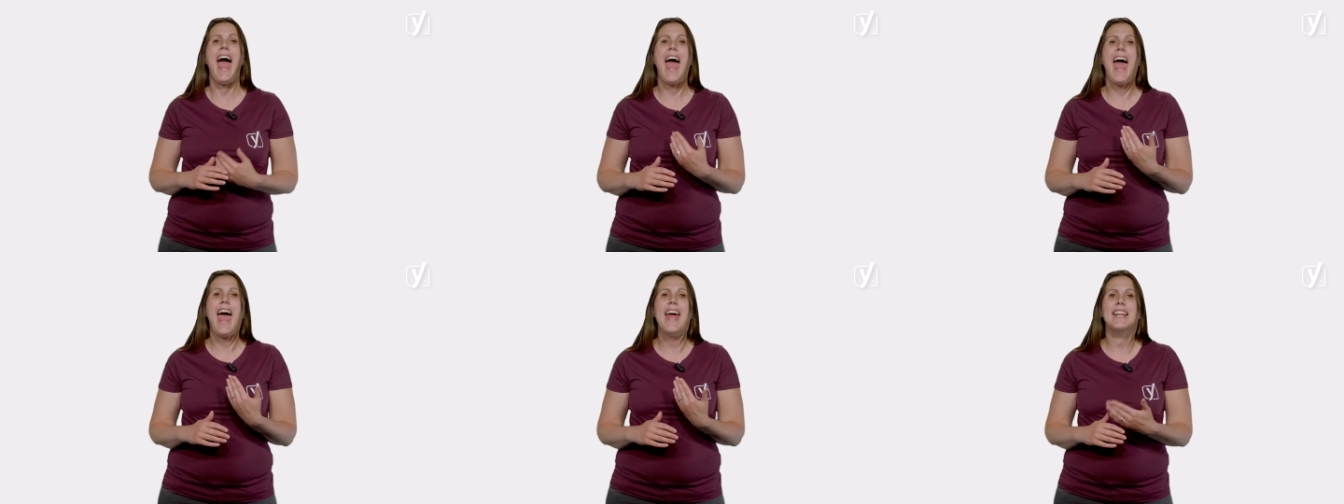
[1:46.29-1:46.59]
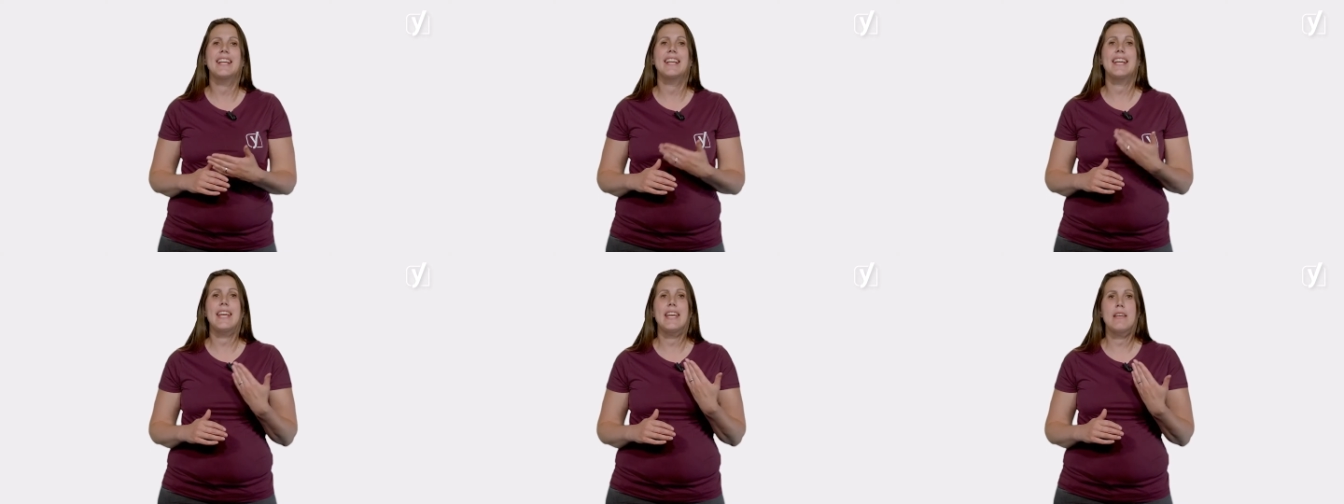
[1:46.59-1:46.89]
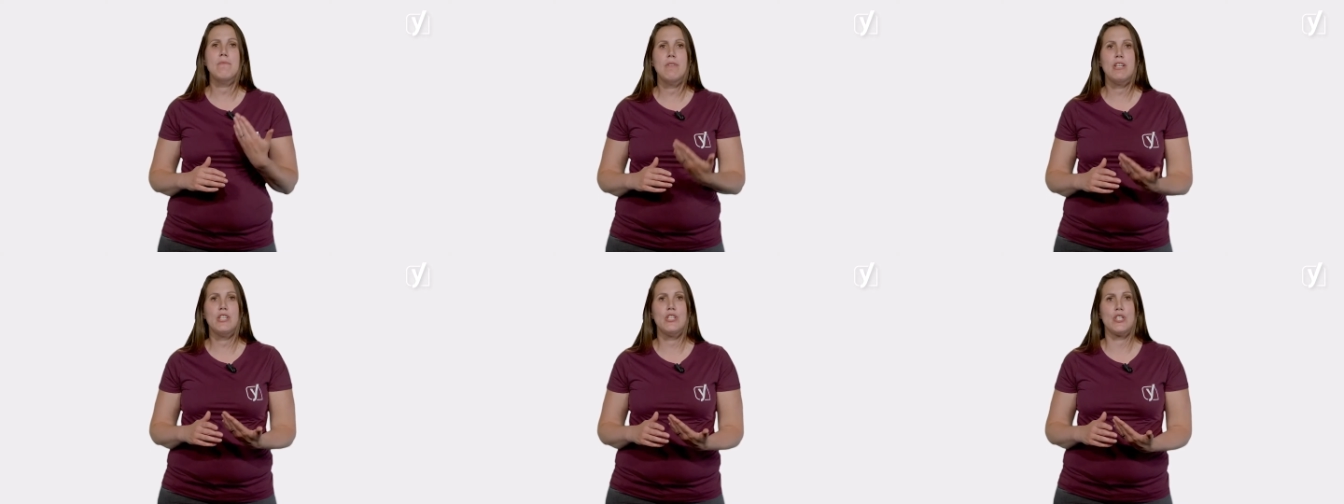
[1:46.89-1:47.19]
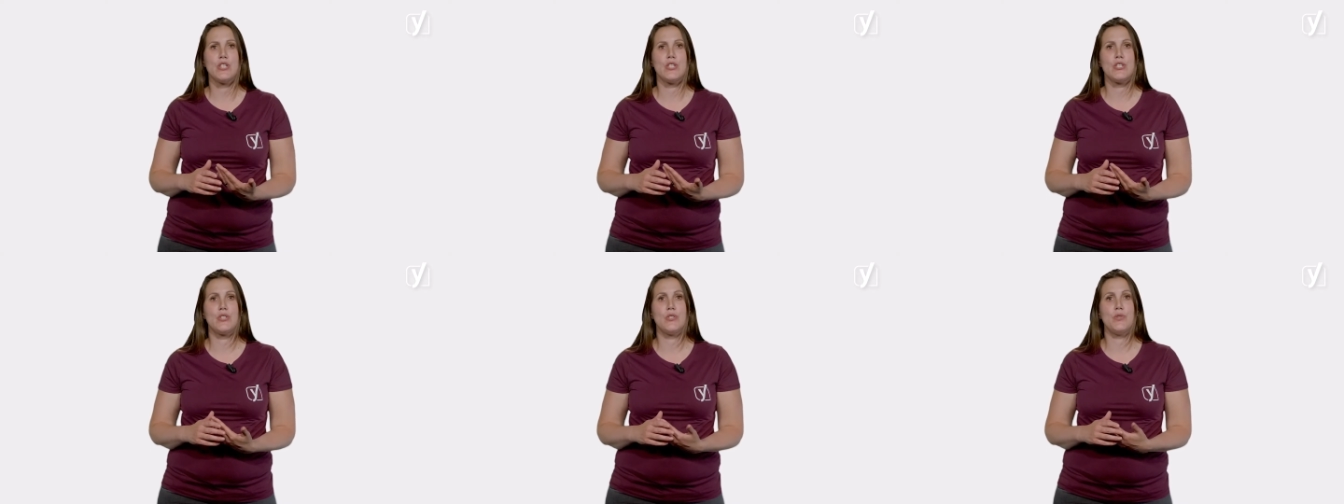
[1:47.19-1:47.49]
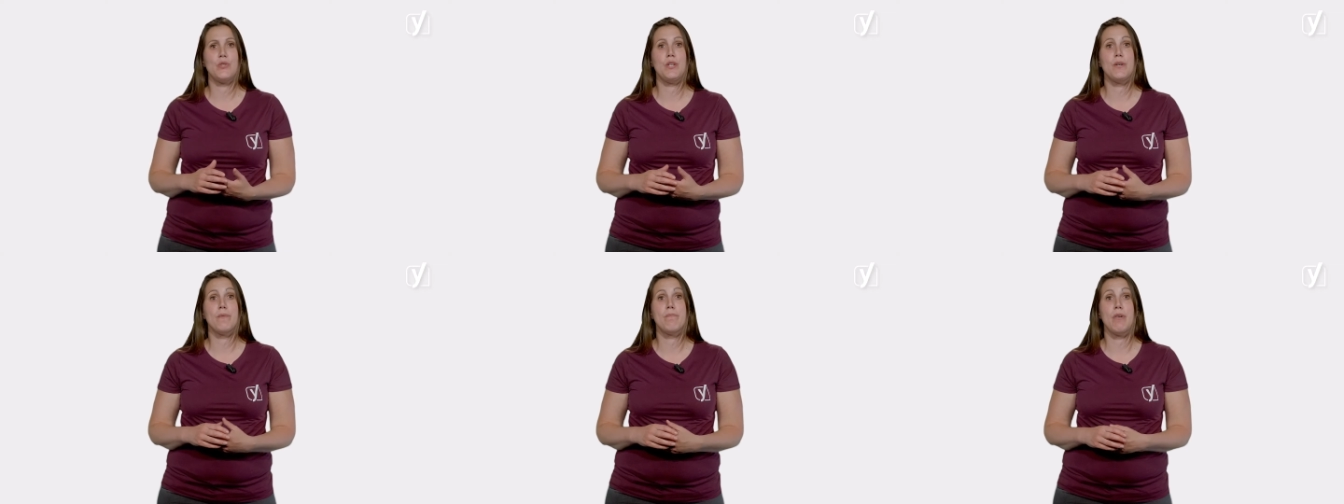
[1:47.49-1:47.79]
Adding images
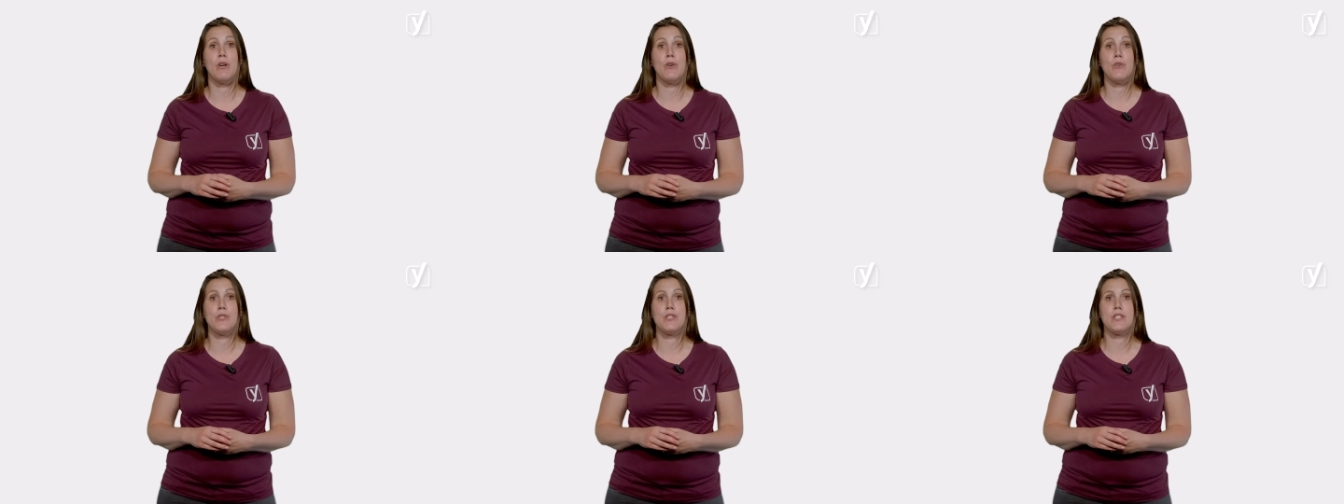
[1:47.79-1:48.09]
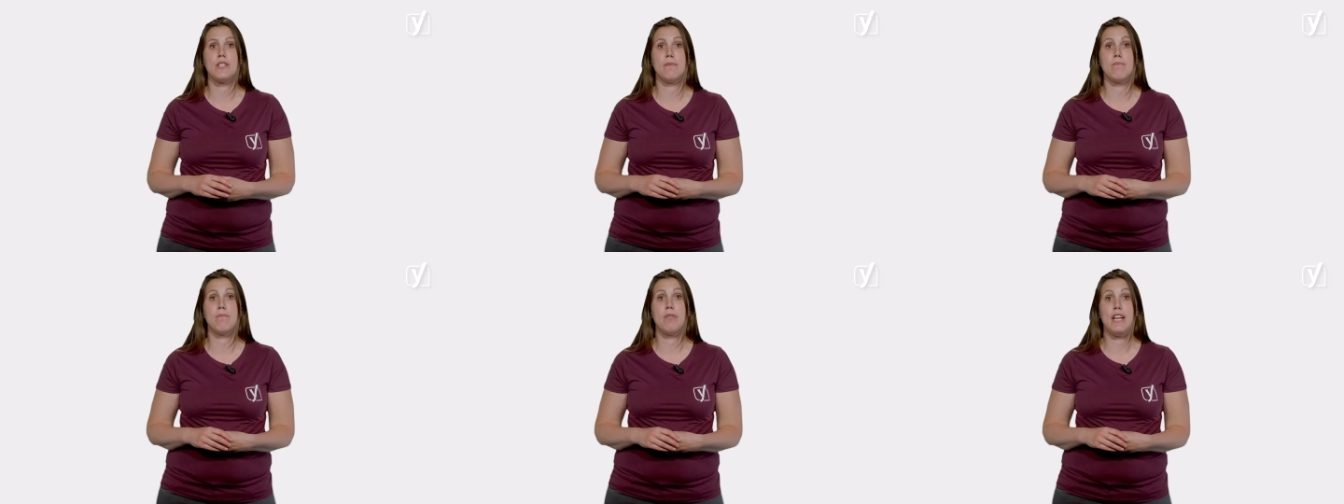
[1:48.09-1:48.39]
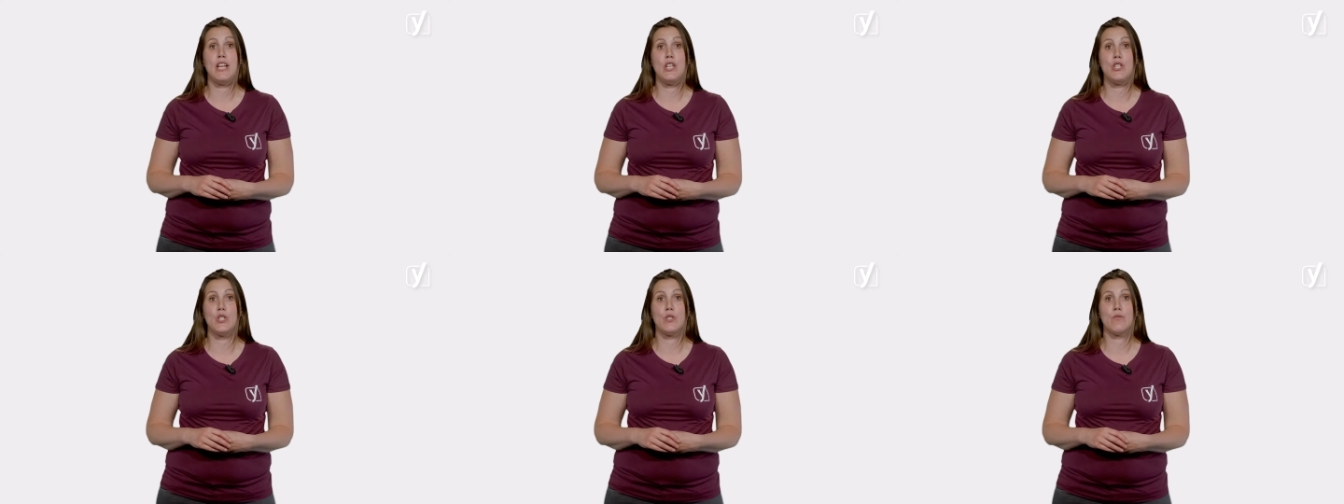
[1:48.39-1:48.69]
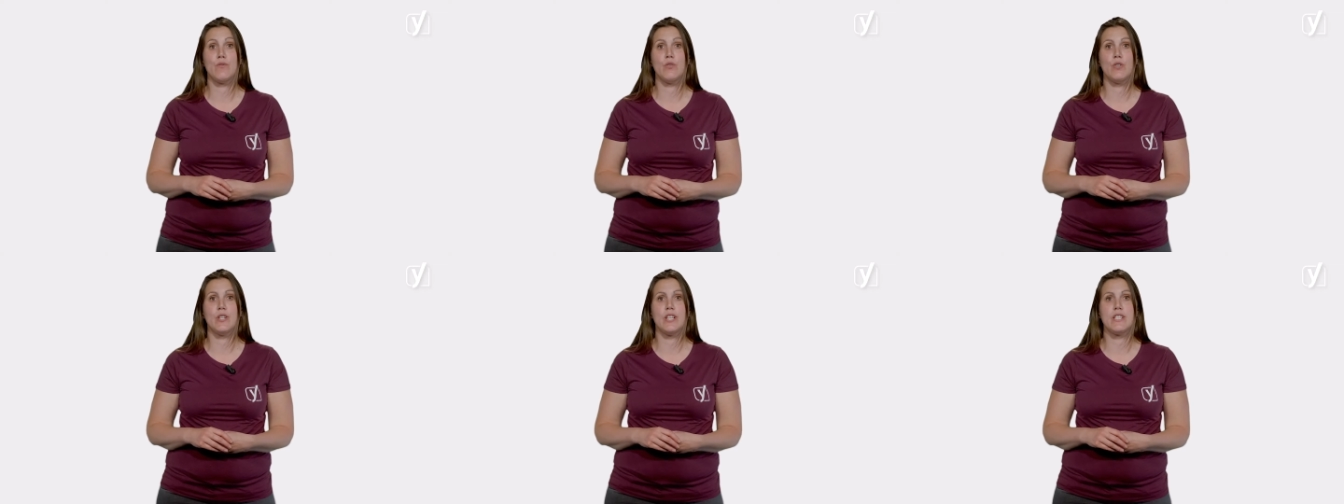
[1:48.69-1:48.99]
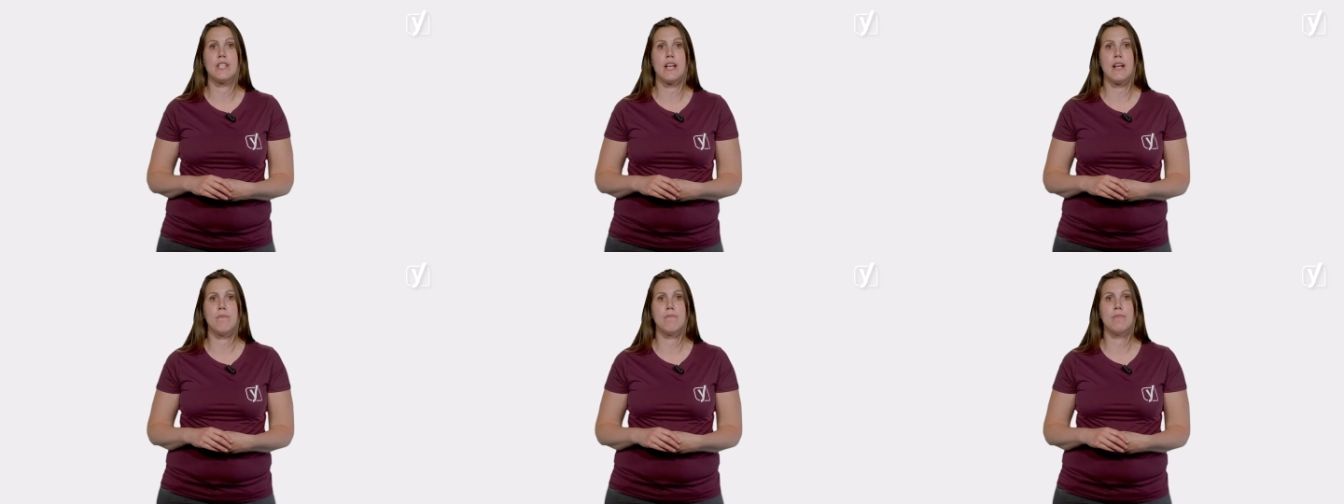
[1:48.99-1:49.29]
to your posts and pages, for
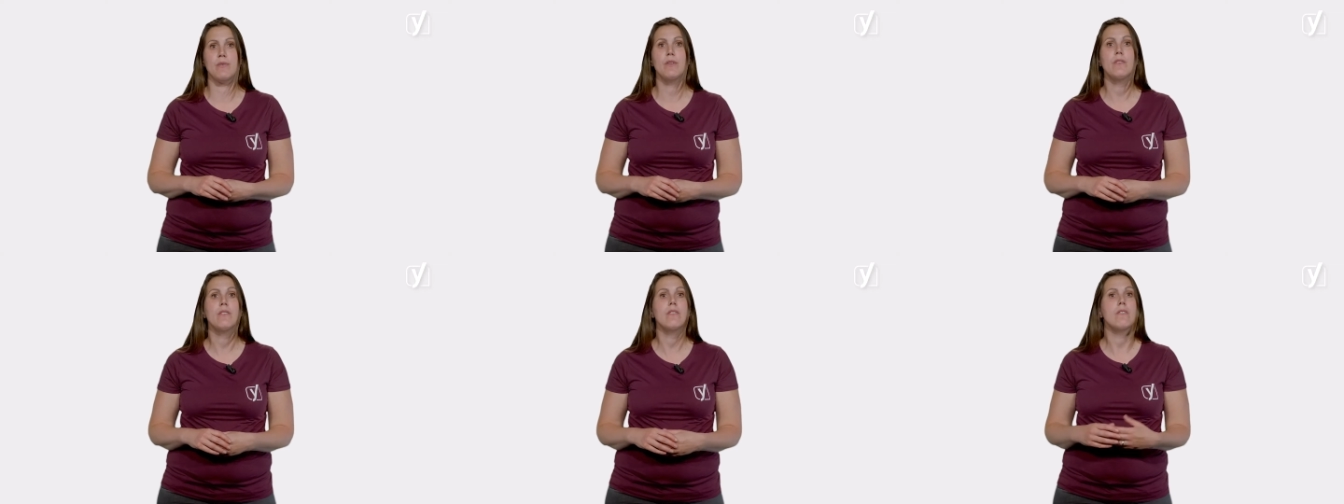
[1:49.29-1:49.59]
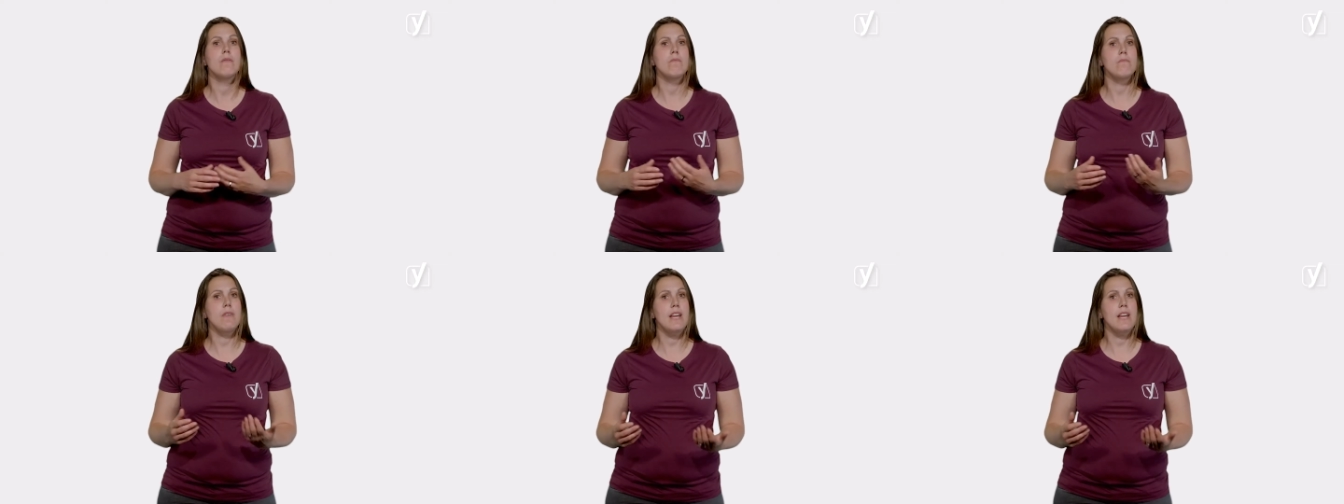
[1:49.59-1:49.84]
example,